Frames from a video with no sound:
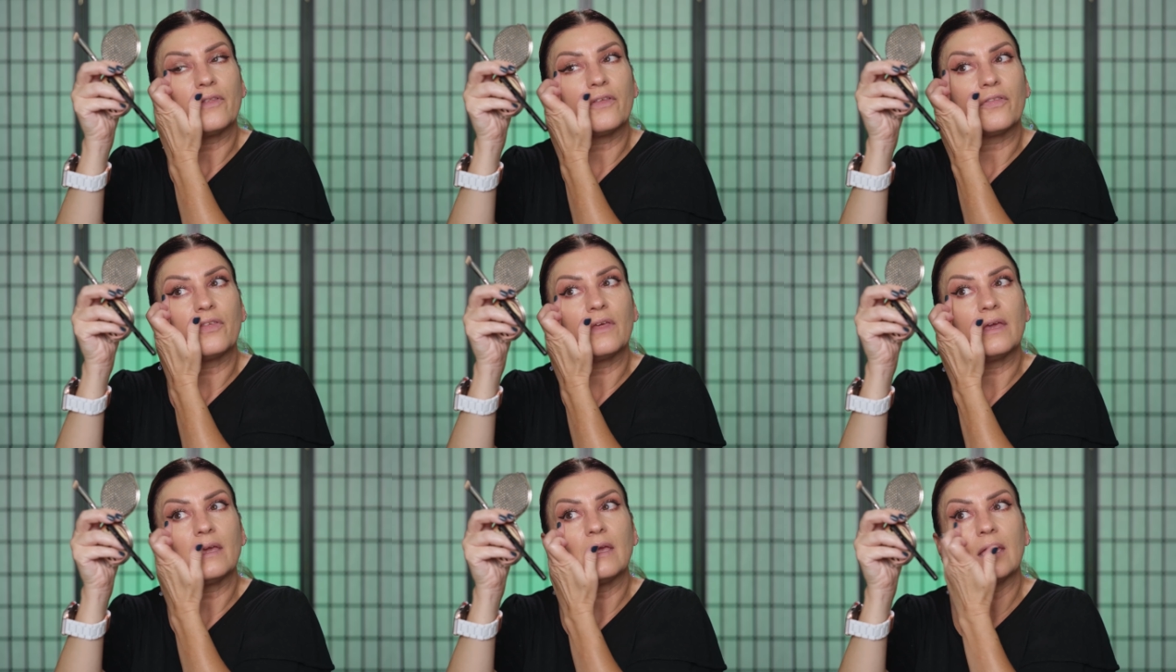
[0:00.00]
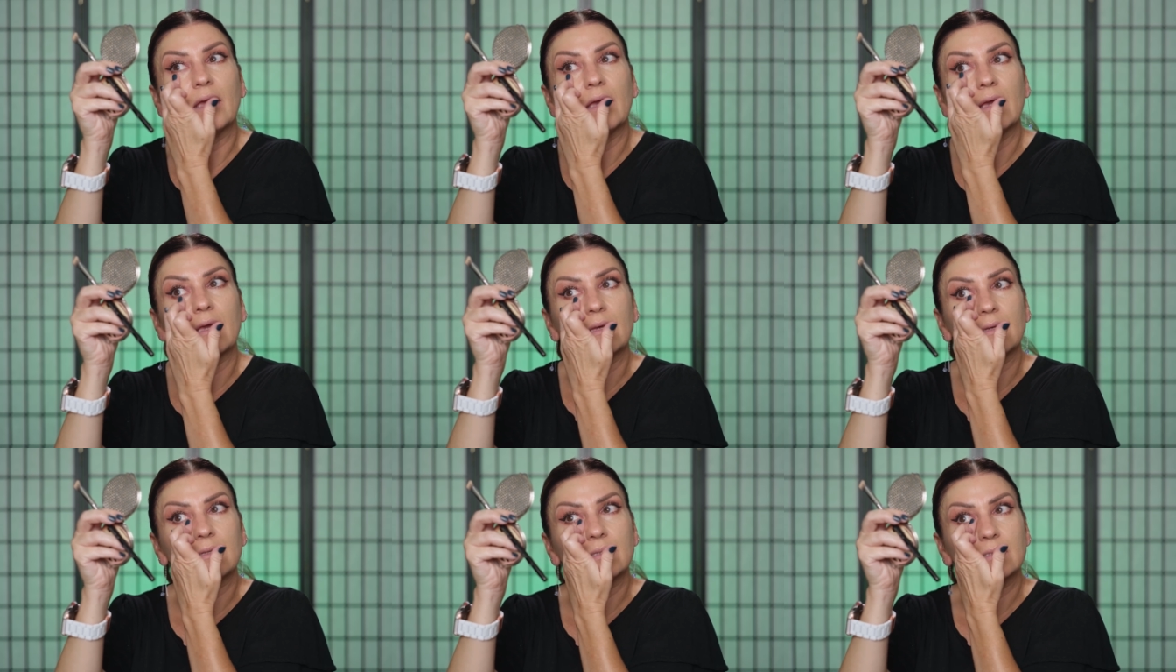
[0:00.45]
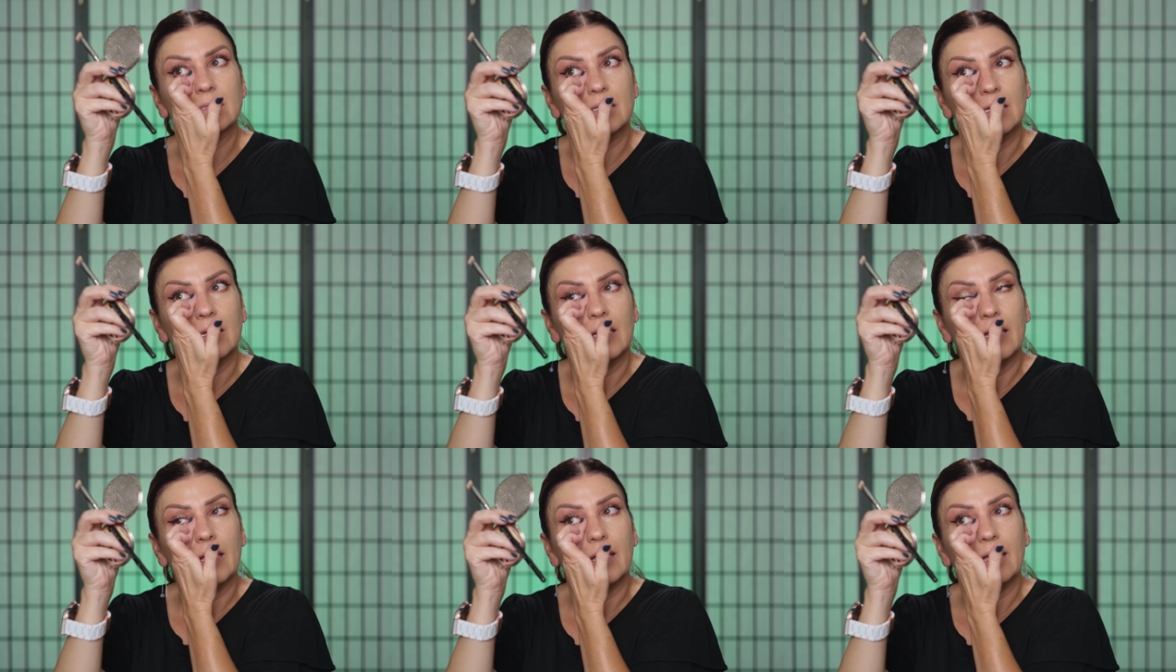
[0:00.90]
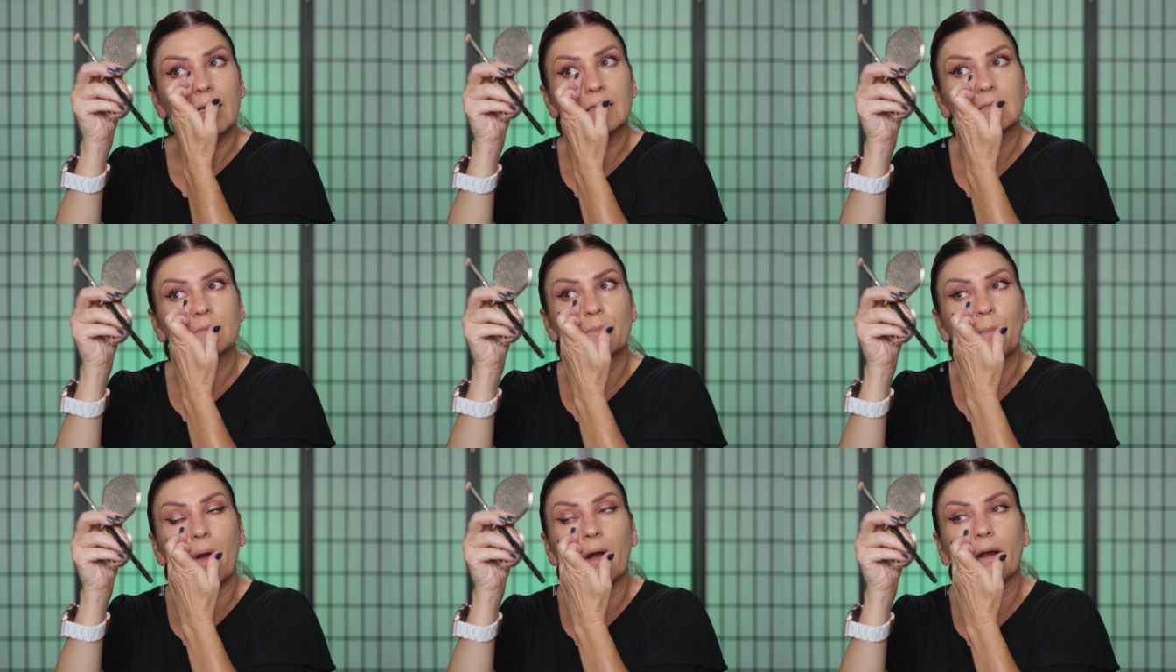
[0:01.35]
the thing is
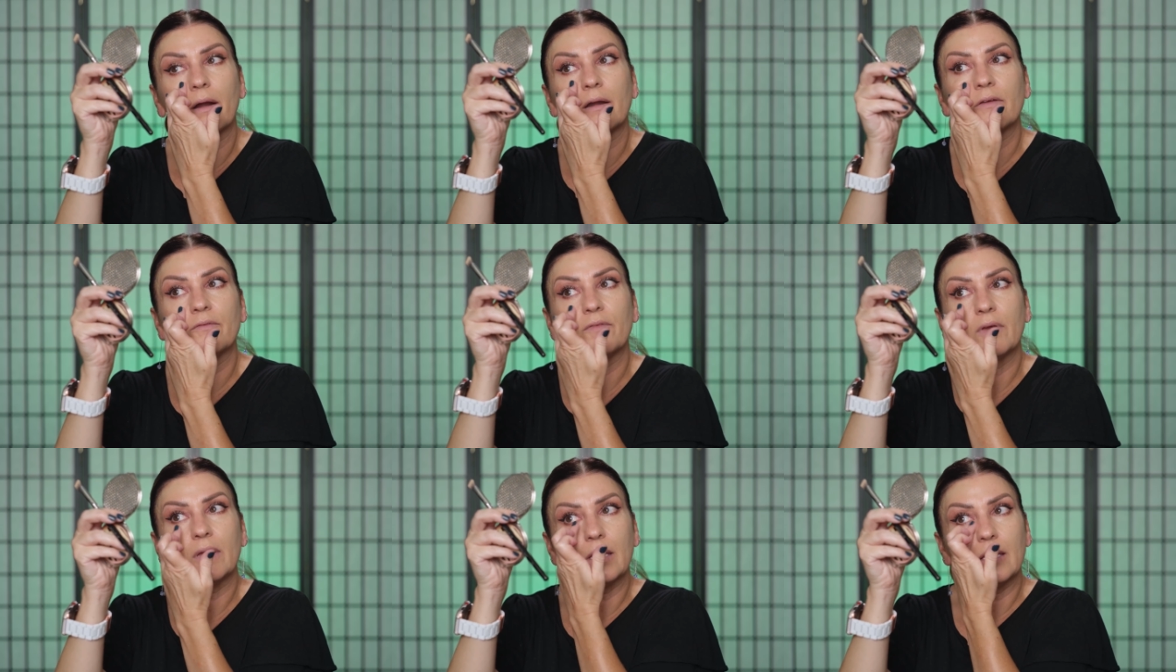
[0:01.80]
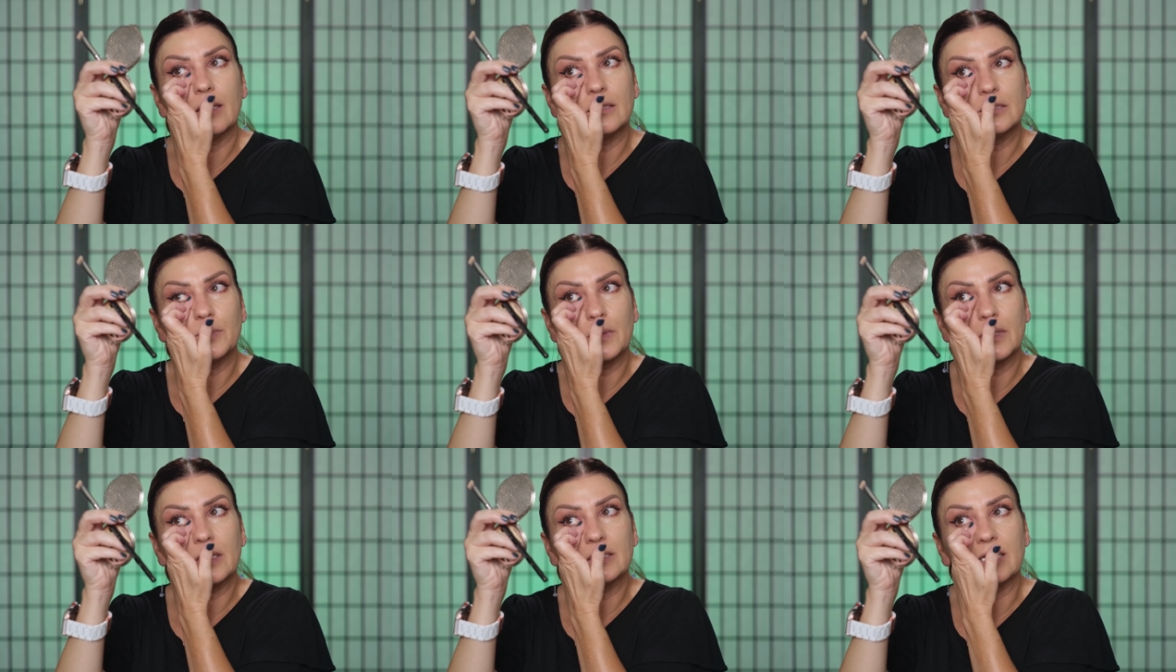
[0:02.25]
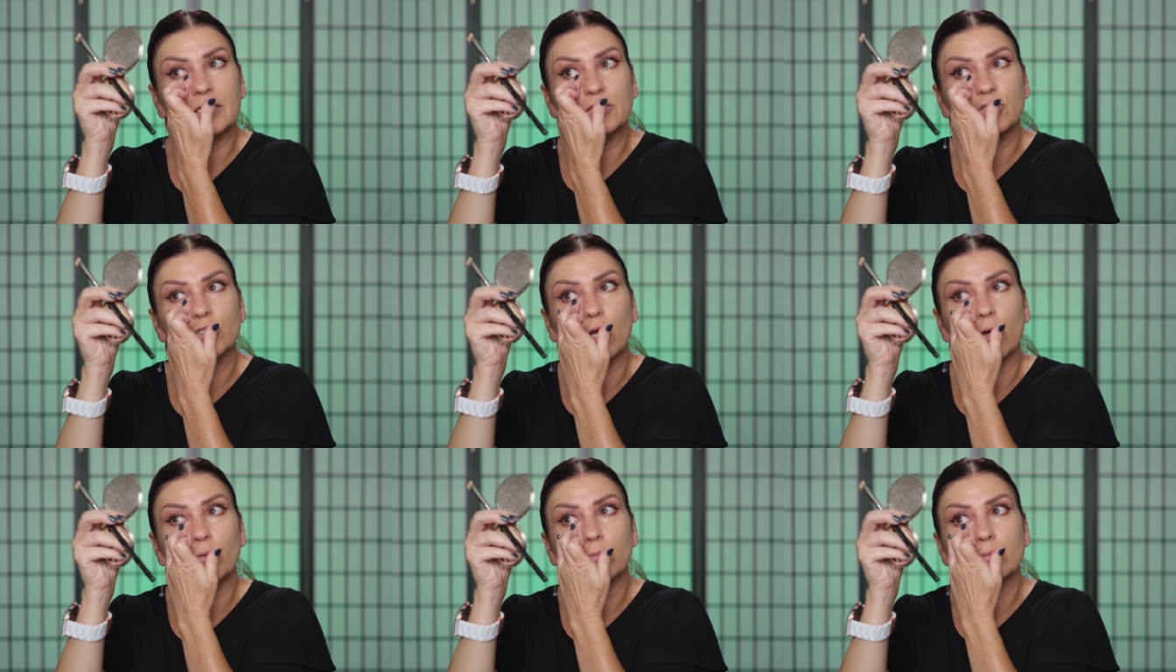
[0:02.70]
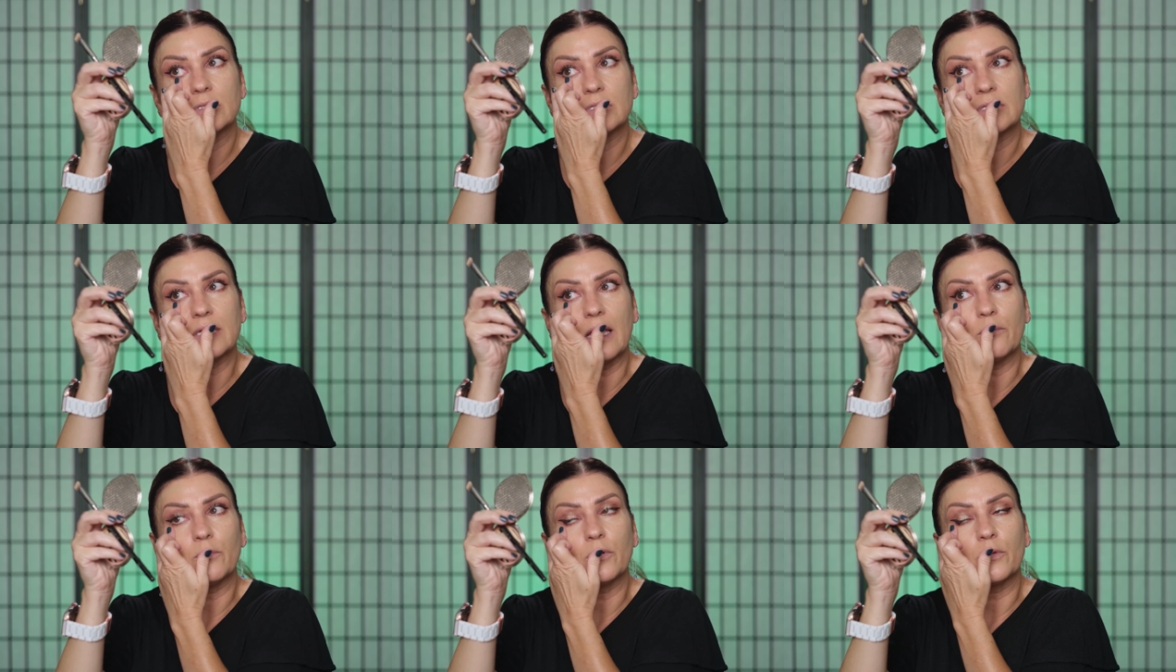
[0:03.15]
part of it is because I don't
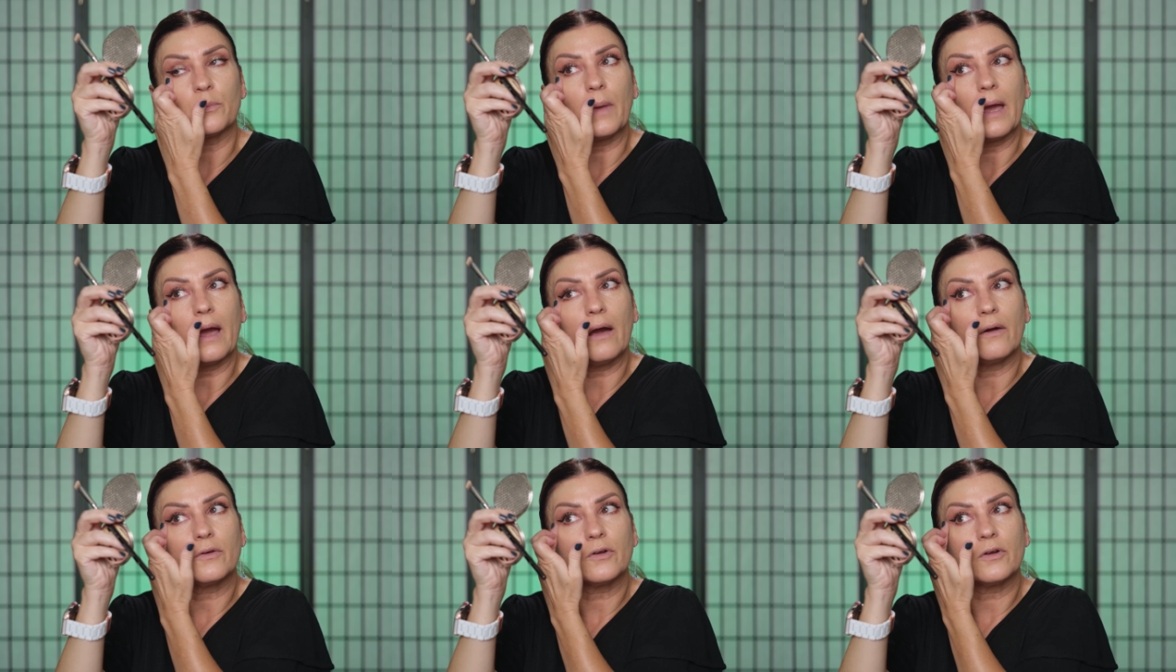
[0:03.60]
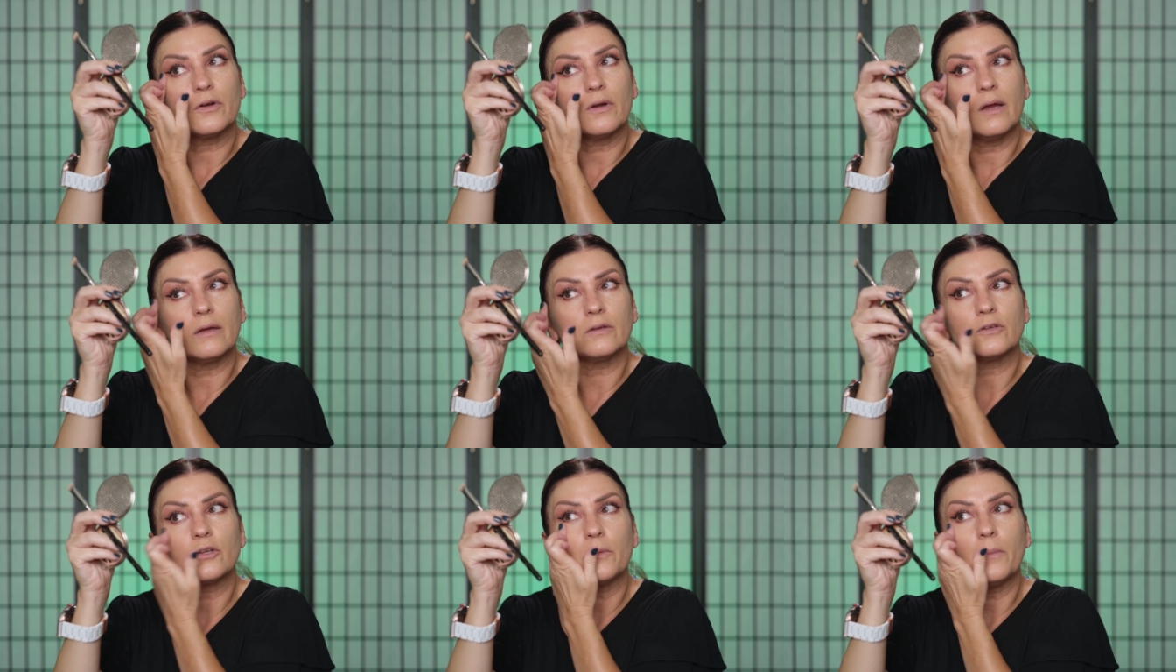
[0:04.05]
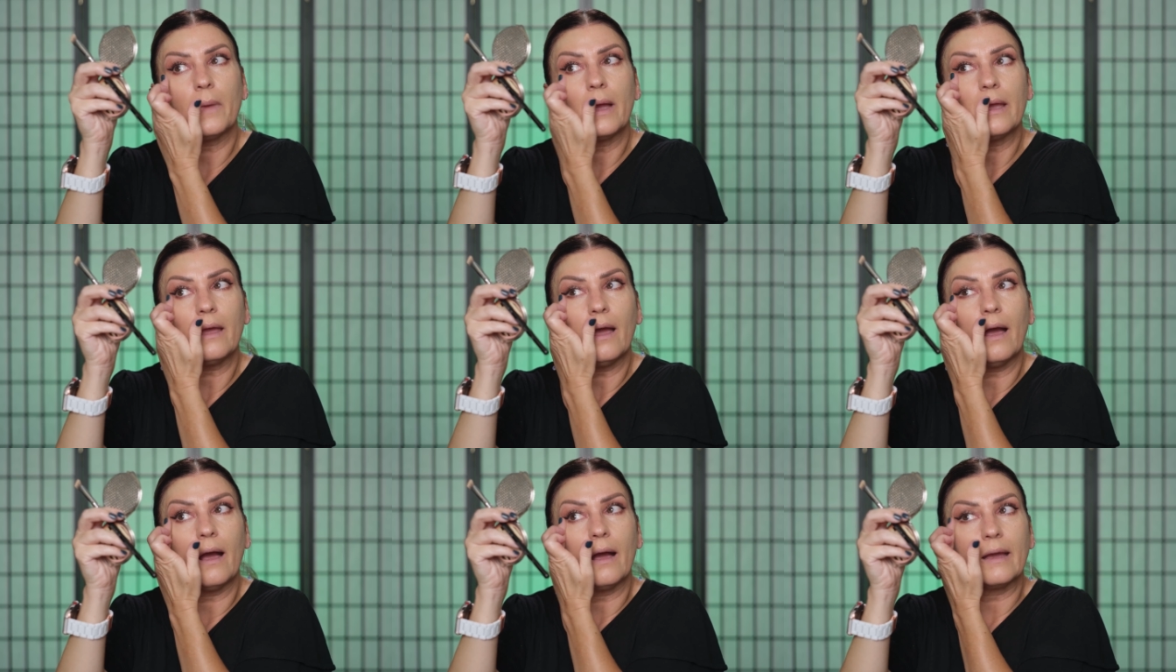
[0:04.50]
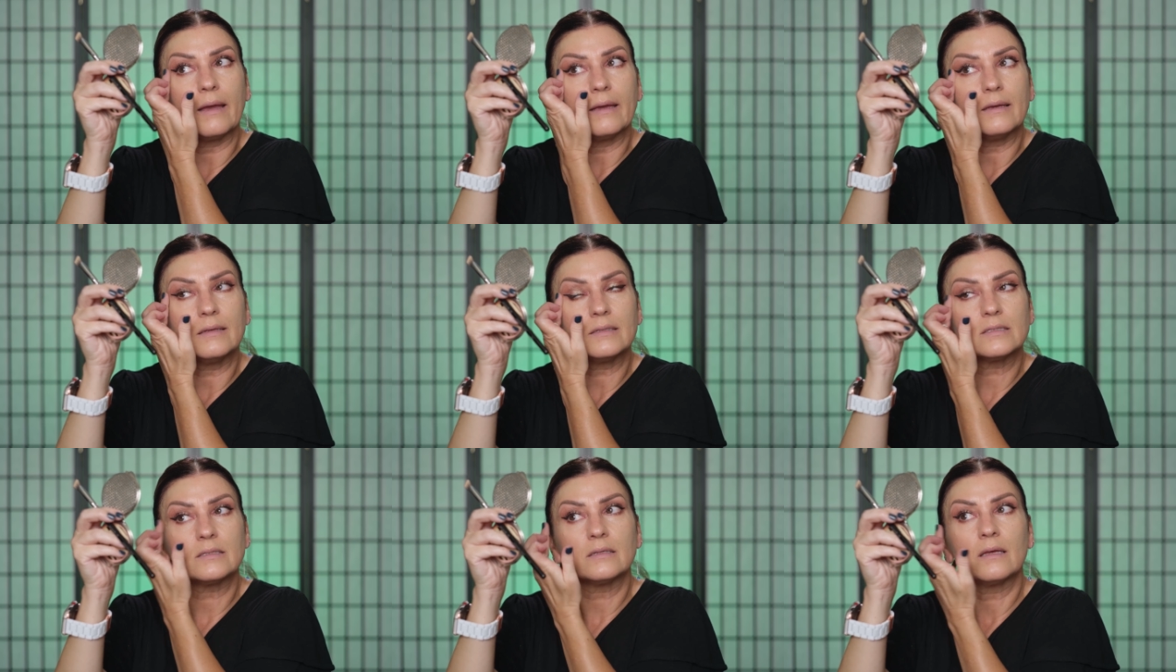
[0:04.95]
set with powder under my
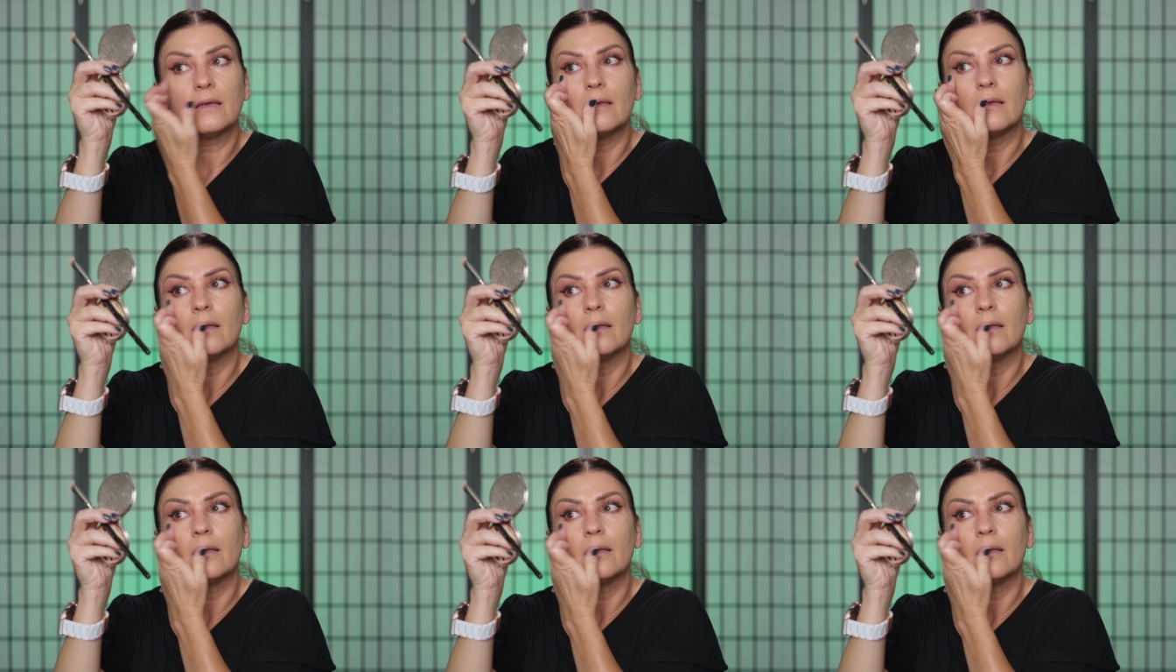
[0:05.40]
eyes